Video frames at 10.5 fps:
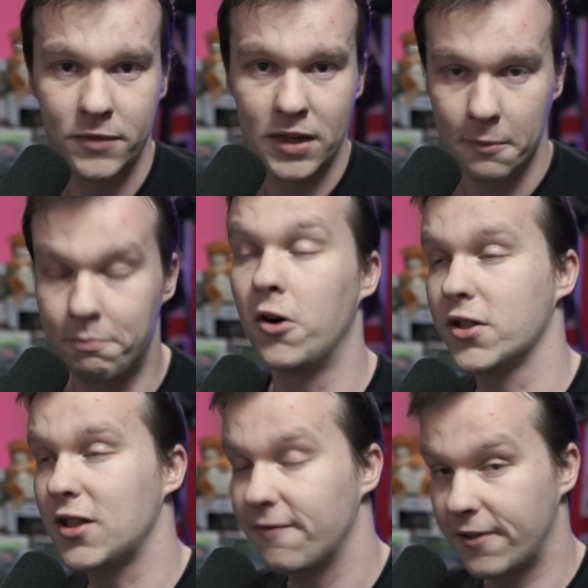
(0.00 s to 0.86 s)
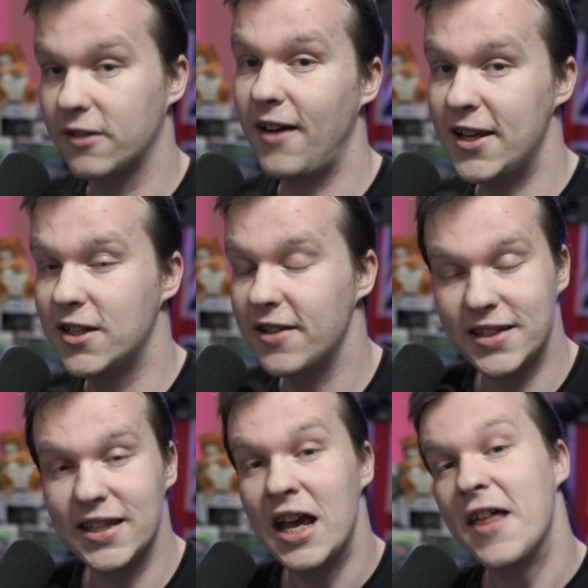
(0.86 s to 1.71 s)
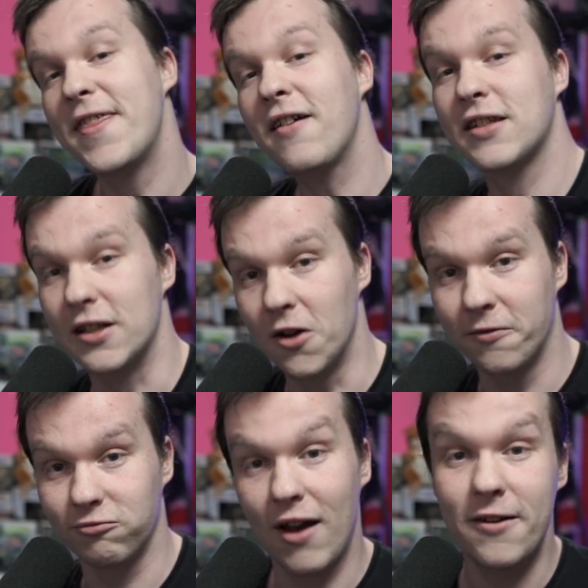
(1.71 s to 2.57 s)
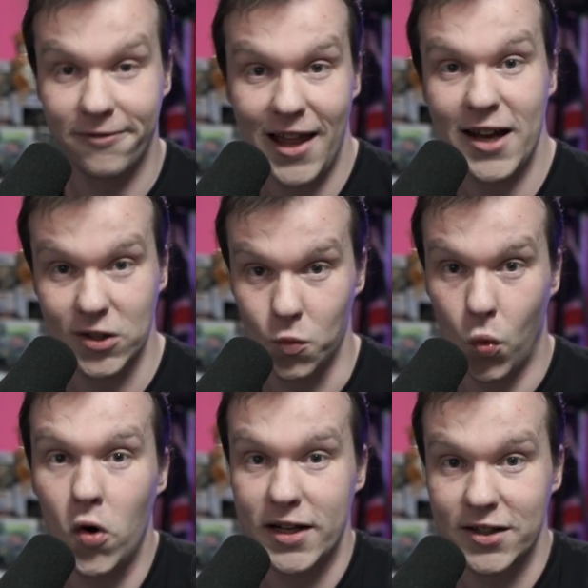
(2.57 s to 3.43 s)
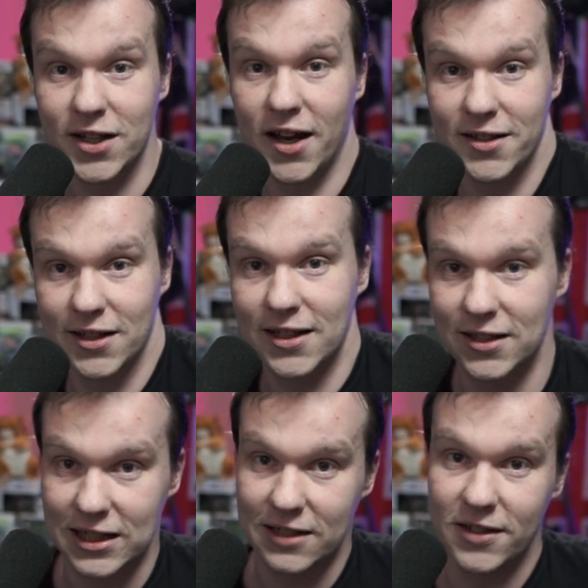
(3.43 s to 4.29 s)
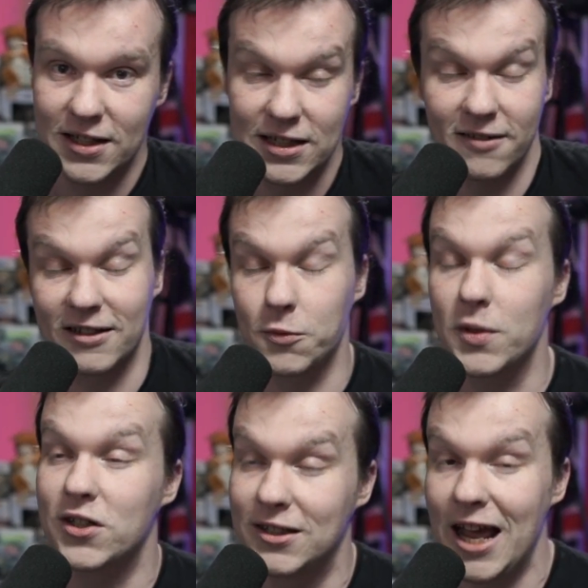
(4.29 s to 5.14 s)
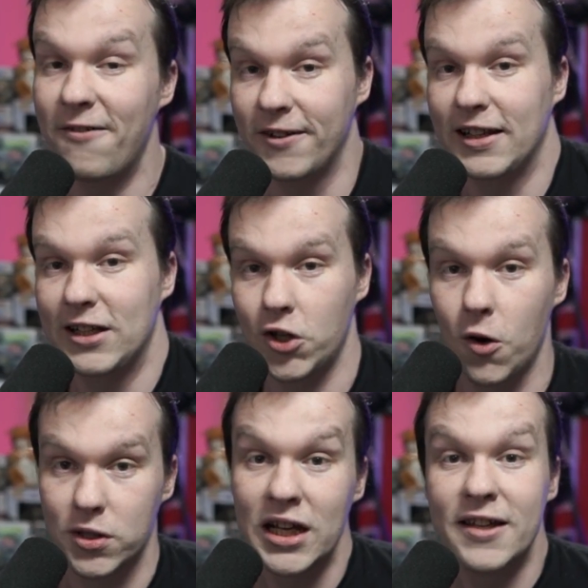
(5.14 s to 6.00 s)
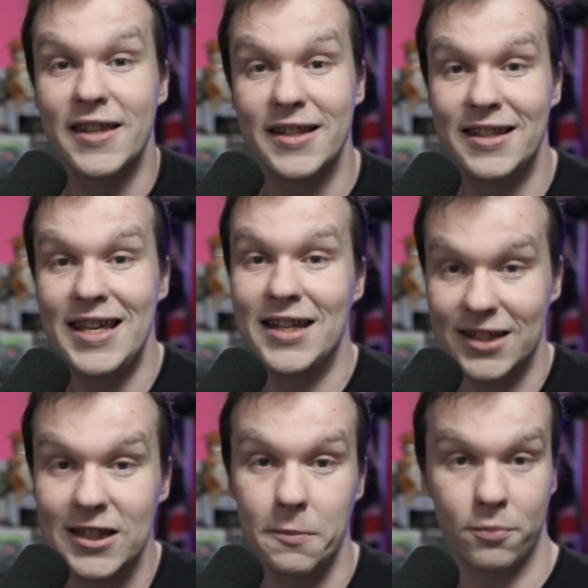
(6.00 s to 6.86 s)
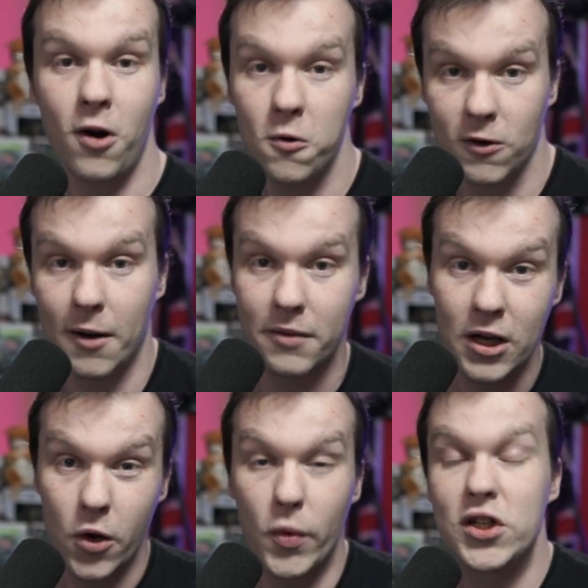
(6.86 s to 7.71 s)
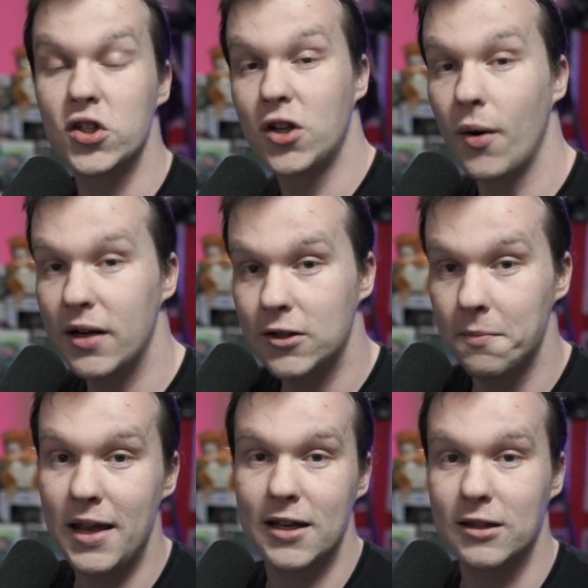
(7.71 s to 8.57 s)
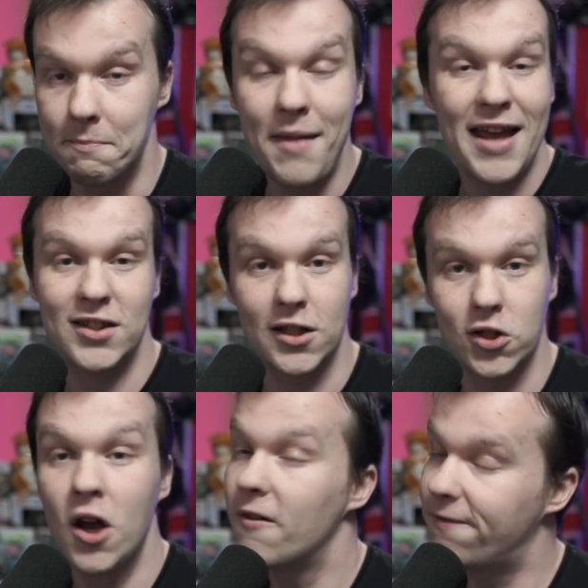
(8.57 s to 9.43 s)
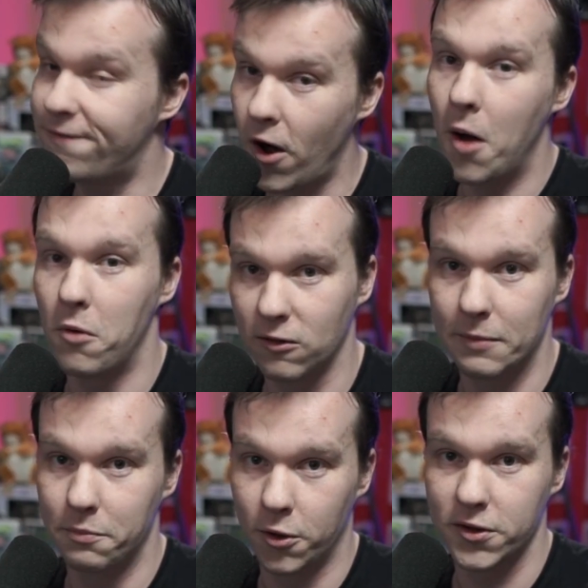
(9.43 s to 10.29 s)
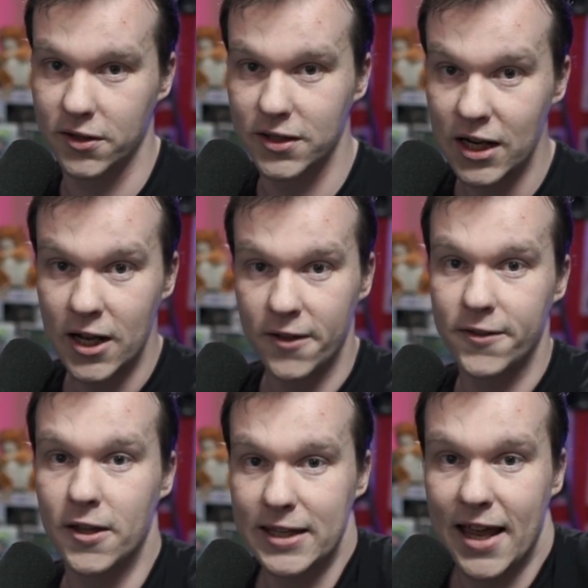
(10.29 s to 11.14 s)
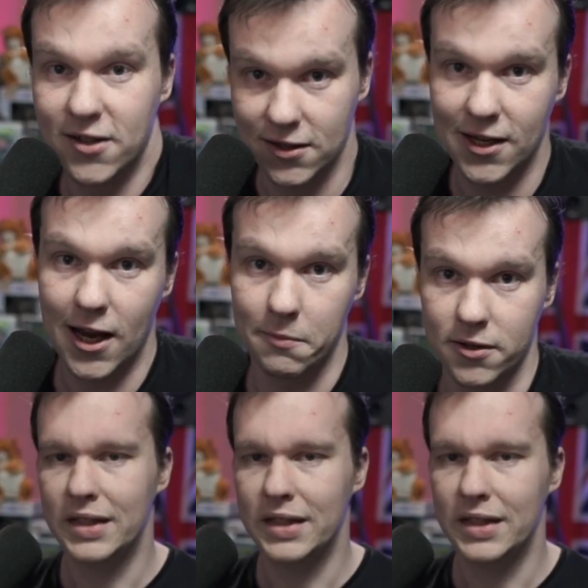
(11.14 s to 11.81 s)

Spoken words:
But for the rest of it, there is enough red flags and warning signs in this TV series which definitely shows that this is a program which is going to make the message far more important than the entertainment.